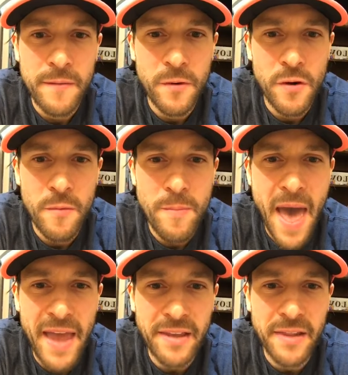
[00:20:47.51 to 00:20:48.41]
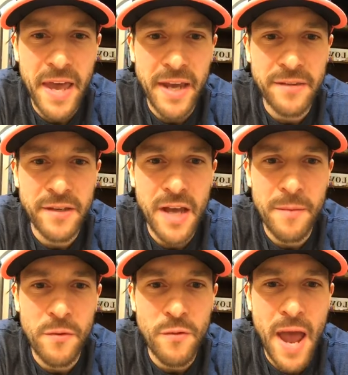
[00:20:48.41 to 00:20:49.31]
for her back leg to
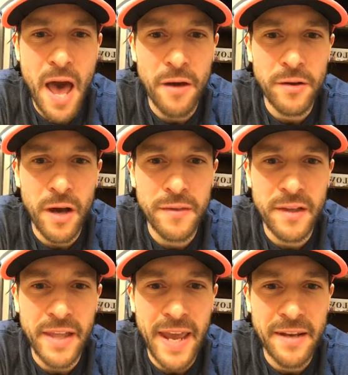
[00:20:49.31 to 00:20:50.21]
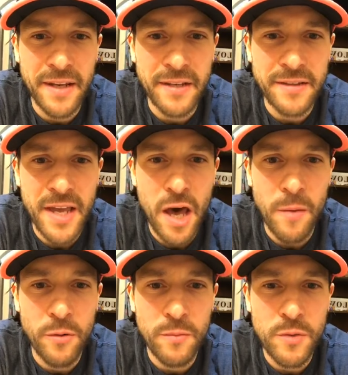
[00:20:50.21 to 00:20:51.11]
come around on the landing to
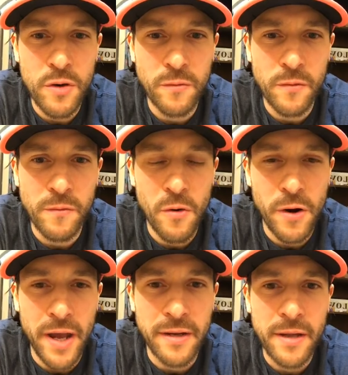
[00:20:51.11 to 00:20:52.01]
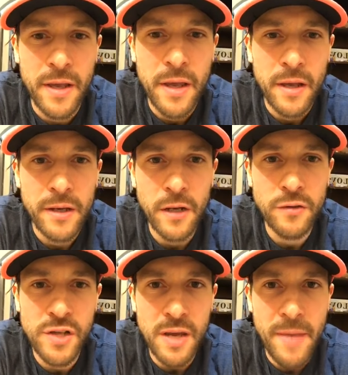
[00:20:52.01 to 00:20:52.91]
help her beautiful forehand. No,
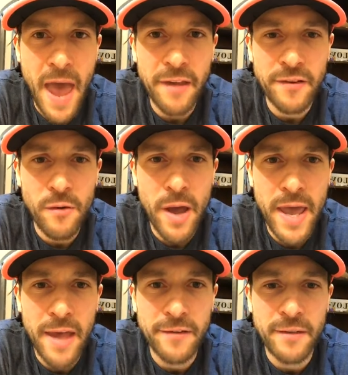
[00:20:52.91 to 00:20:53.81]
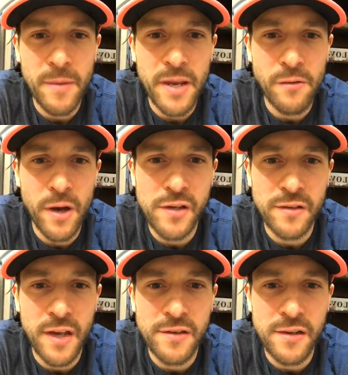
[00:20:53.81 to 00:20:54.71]
Jim, ask away. Ask as many questions
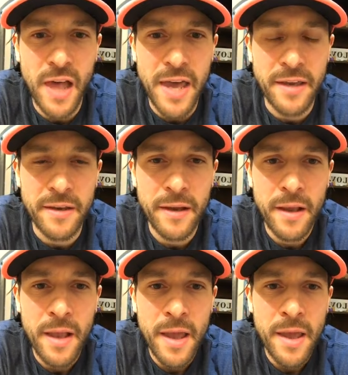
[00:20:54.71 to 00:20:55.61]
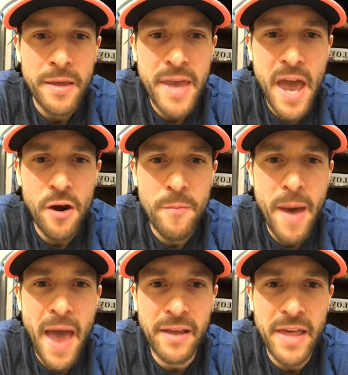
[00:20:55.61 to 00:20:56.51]
as you like. Yeah, her
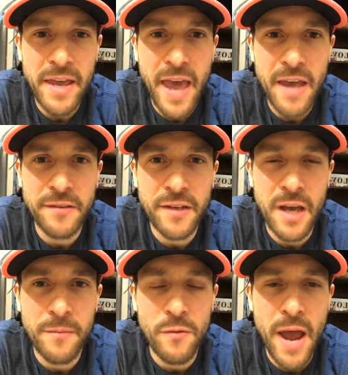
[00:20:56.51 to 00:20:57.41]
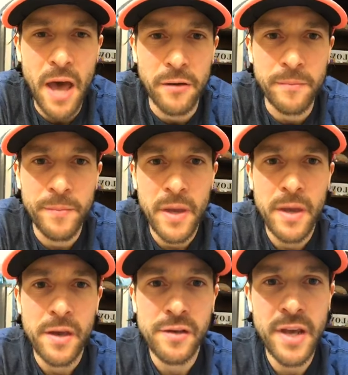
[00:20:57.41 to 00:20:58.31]
back leg has to come around.
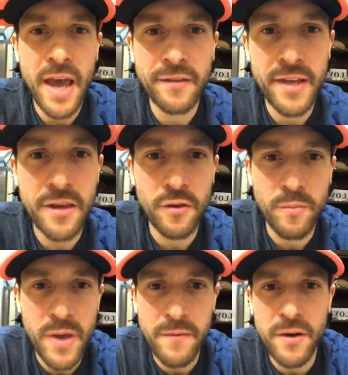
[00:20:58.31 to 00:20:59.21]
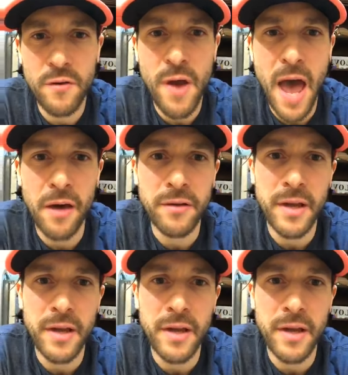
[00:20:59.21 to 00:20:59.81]
She has to either pivot around